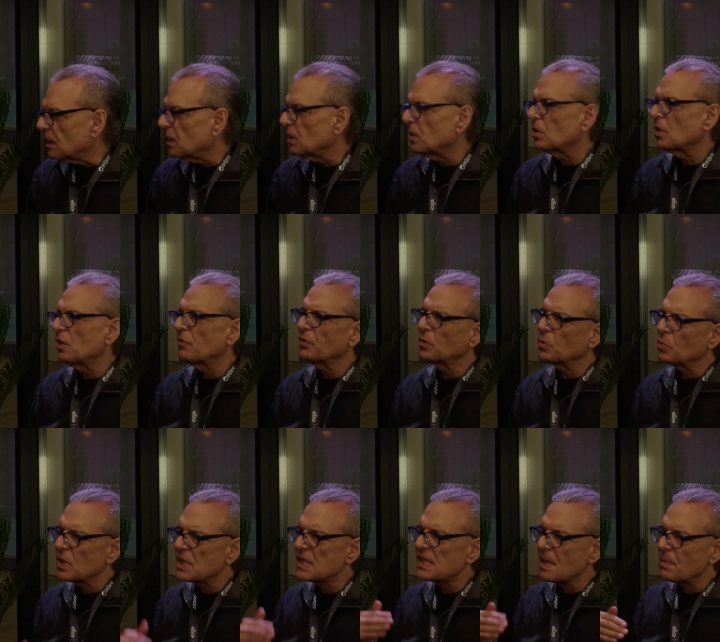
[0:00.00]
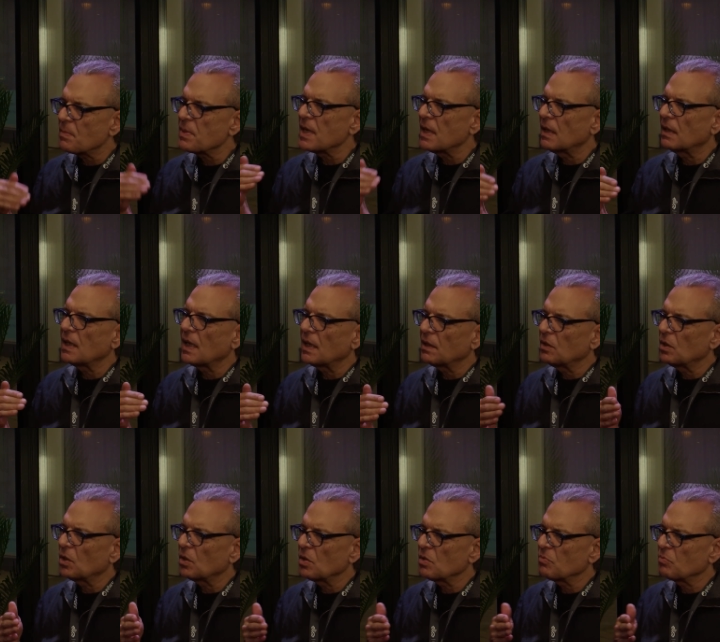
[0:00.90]
You know, if it was something that
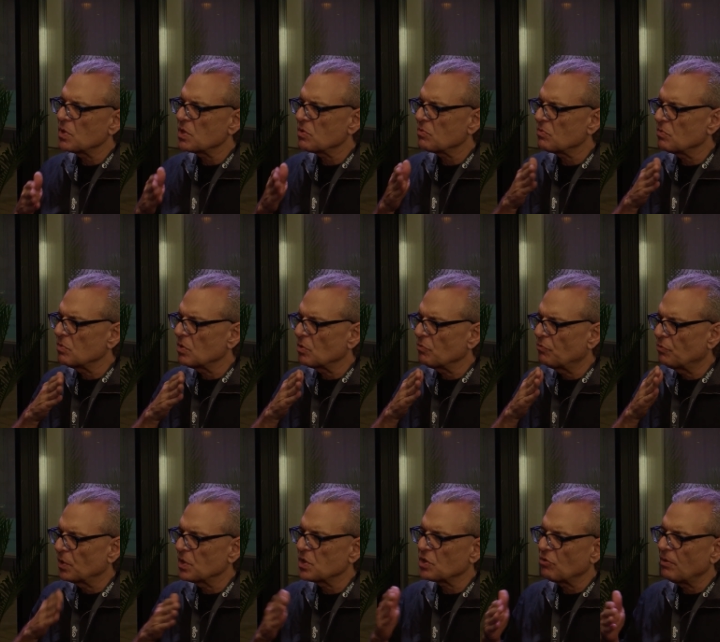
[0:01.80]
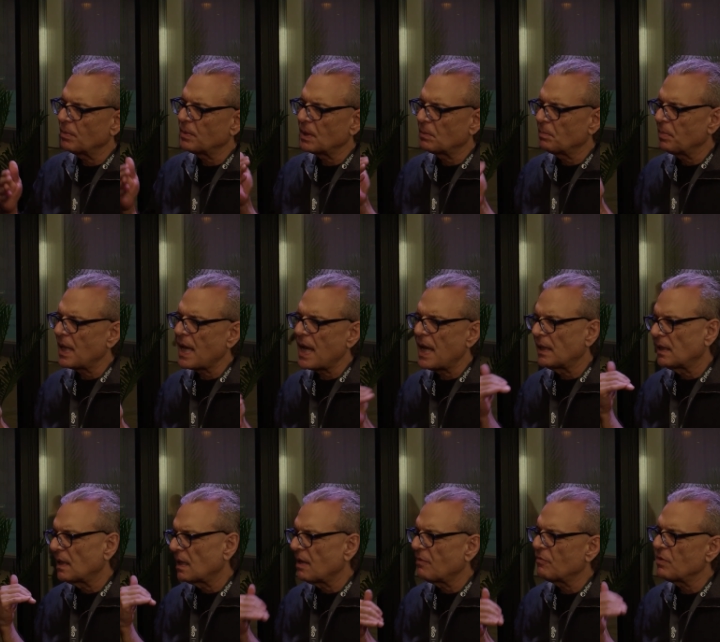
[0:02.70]
you know it was you know fully scripted, planned,
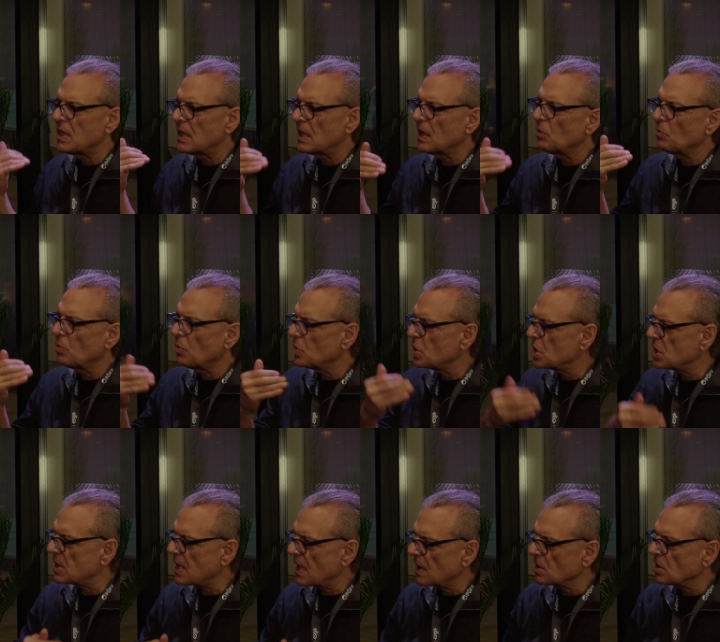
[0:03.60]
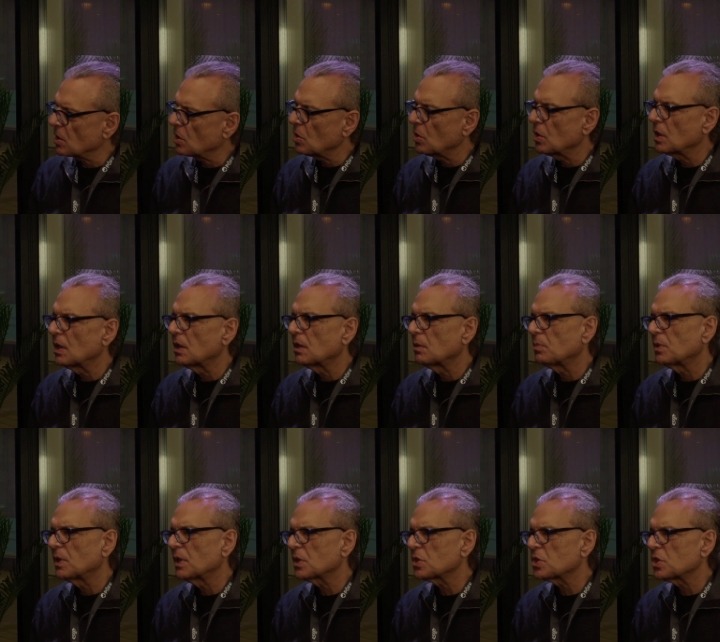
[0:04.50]
and everything, and we were just executing in the
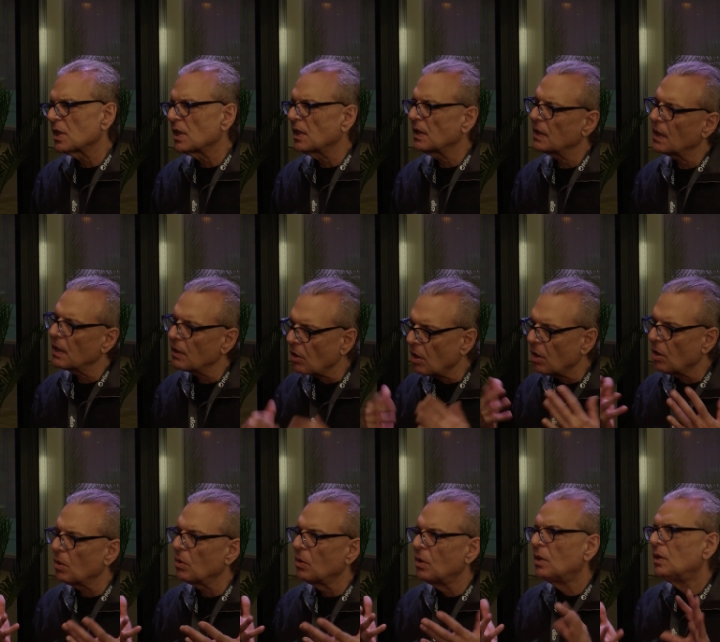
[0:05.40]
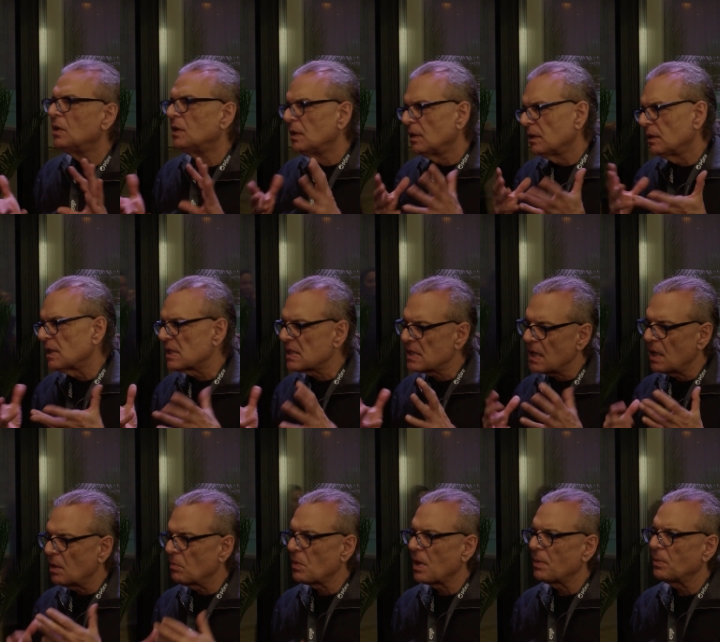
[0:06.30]
production, and then oh, the
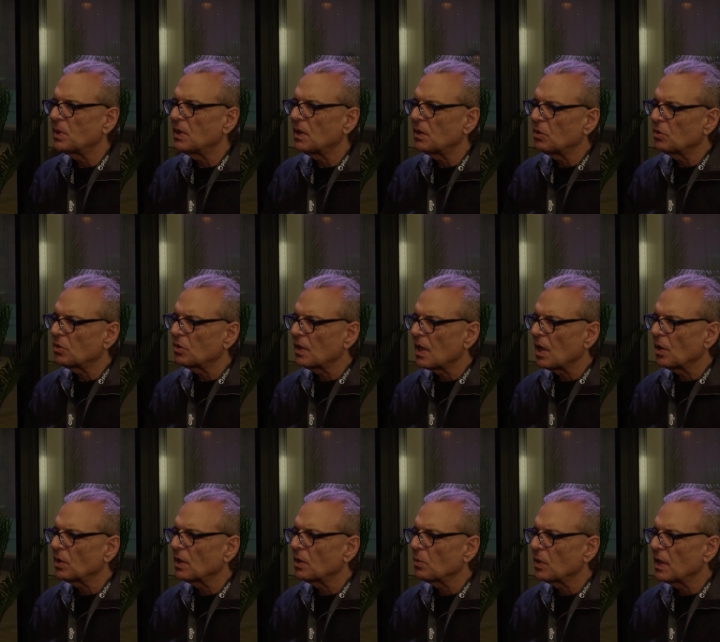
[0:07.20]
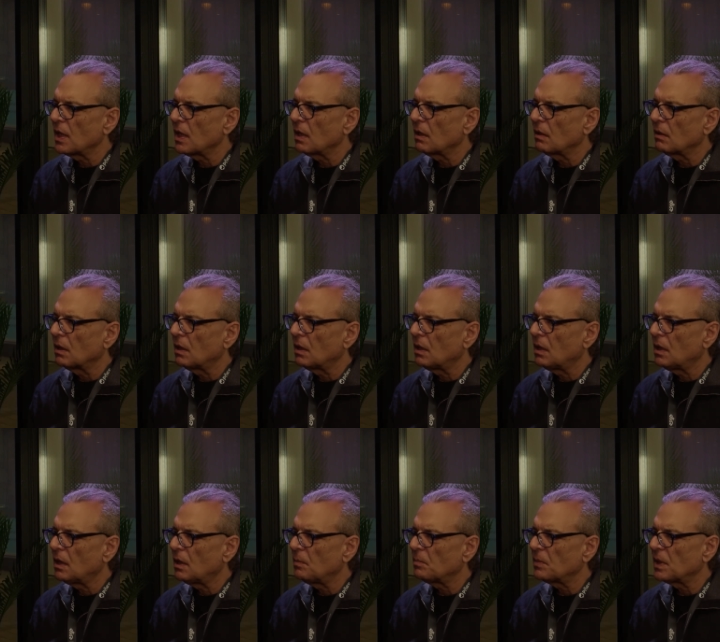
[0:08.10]
scene maybe didn't turn out the way
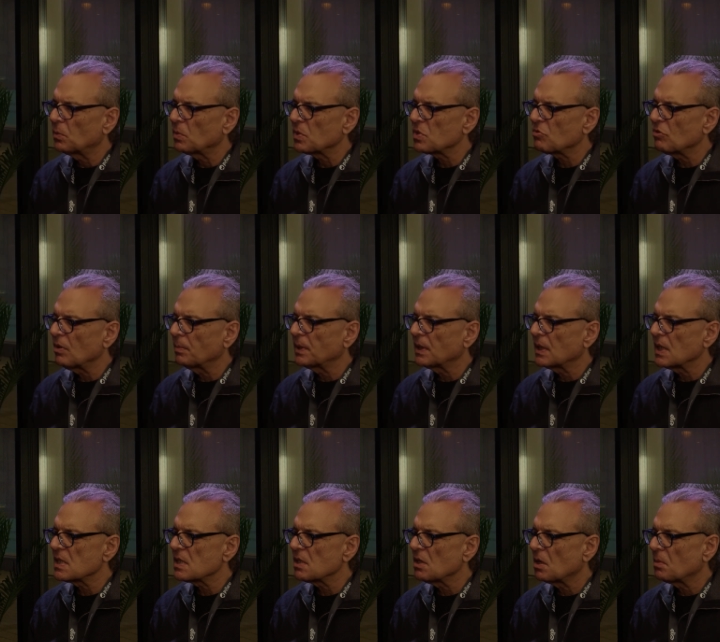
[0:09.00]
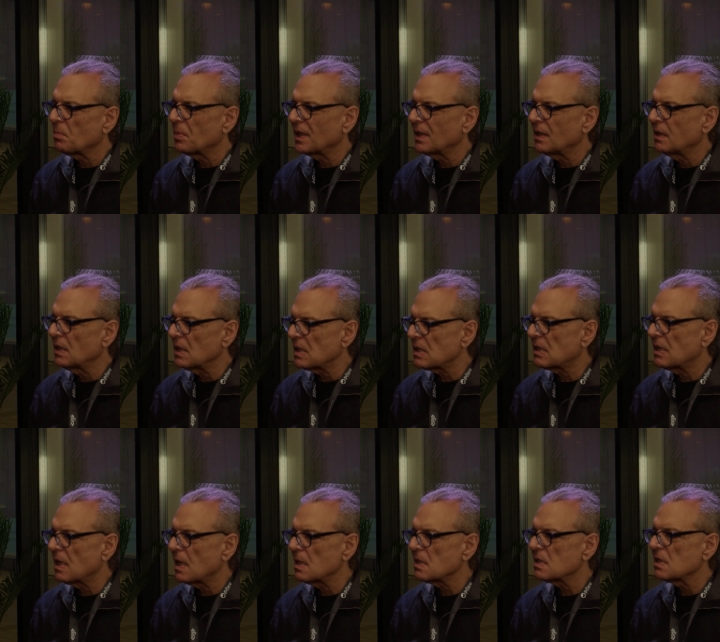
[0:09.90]
um, it was scripted and so on. But in this
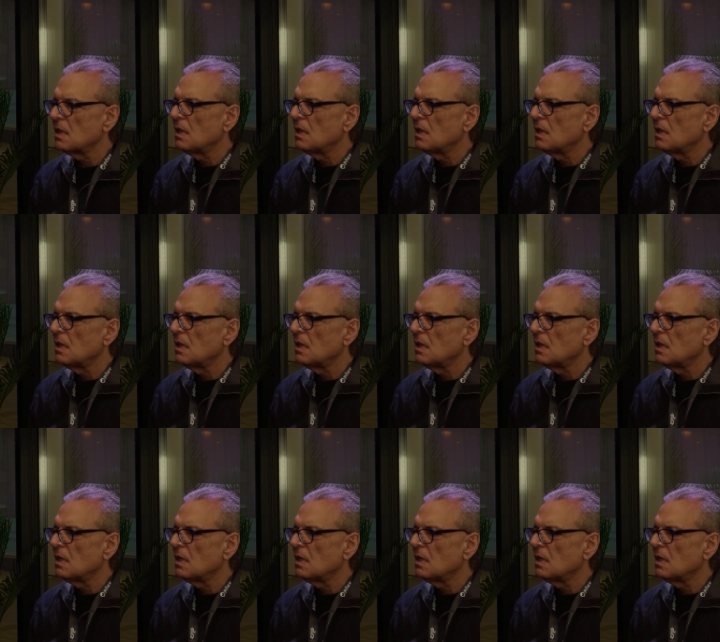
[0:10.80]
case,